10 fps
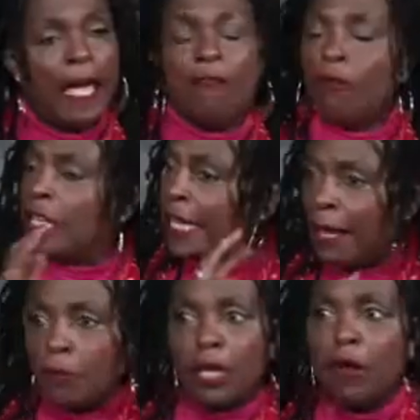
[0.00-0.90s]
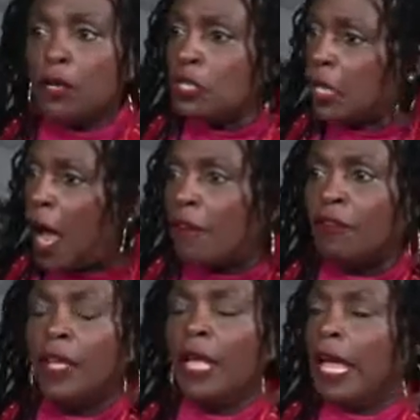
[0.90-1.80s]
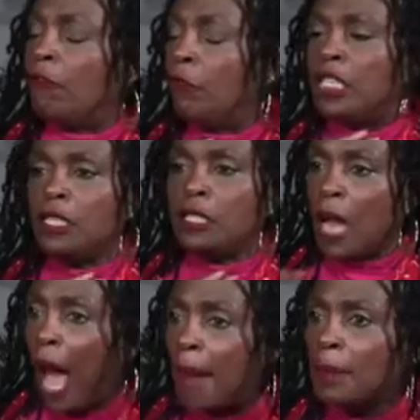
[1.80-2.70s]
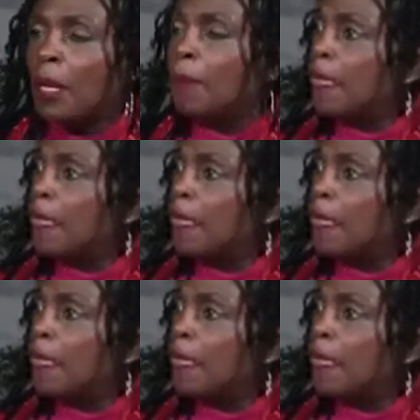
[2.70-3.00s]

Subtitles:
If we get rid of our stuff, if we stop